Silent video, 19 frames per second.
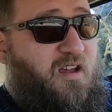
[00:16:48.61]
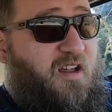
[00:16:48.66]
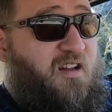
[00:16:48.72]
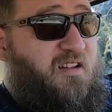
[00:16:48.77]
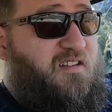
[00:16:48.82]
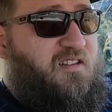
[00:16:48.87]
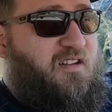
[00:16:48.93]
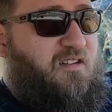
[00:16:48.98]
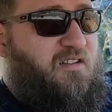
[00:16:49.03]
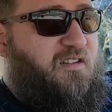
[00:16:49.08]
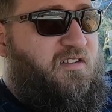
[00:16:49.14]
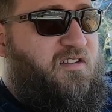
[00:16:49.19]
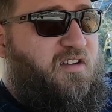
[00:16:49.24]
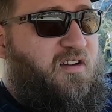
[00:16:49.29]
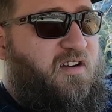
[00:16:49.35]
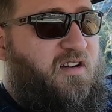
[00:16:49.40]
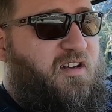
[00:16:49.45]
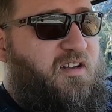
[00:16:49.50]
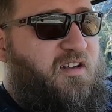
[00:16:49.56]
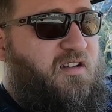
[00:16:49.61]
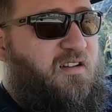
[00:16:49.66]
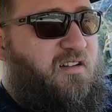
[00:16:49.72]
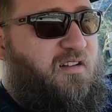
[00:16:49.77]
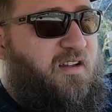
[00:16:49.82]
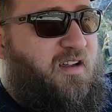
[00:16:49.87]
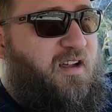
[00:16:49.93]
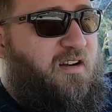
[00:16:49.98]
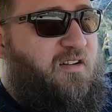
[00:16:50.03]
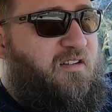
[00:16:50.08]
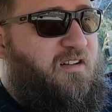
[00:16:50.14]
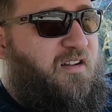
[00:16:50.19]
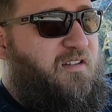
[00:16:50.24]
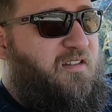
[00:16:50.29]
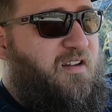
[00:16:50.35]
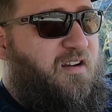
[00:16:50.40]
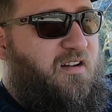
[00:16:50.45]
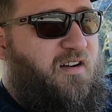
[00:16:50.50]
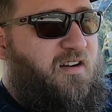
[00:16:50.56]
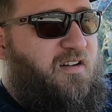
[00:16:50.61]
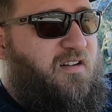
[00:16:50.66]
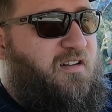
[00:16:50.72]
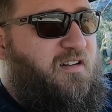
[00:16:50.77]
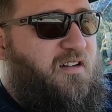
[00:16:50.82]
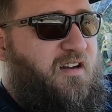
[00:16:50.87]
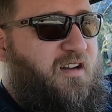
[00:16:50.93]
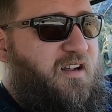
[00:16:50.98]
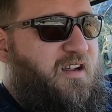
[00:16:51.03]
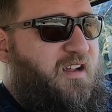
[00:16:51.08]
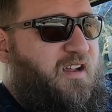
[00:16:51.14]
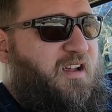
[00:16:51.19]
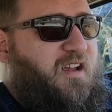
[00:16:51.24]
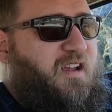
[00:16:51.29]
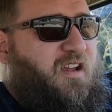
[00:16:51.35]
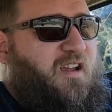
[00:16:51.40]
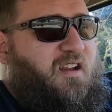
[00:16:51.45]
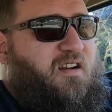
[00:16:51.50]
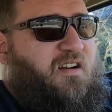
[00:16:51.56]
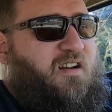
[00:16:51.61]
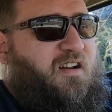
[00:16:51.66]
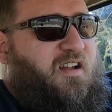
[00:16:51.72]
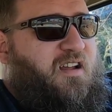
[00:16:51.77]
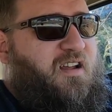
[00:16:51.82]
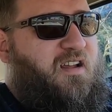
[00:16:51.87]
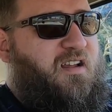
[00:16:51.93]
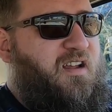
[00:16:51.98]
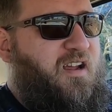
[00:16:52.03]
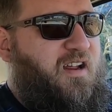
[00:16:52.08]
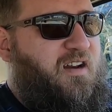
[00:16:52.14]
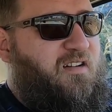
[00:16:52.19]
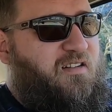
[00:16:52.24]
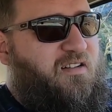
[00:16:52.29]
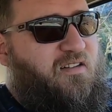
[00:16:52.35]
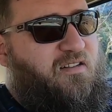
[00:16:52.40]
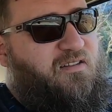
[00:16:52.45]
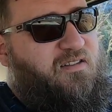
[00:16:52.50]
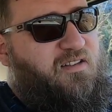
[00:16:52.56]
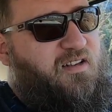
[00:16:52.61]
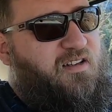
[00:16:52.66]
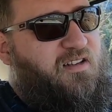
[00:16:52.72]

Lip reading: And it still looks good, like underneath there. And you know, I don't know.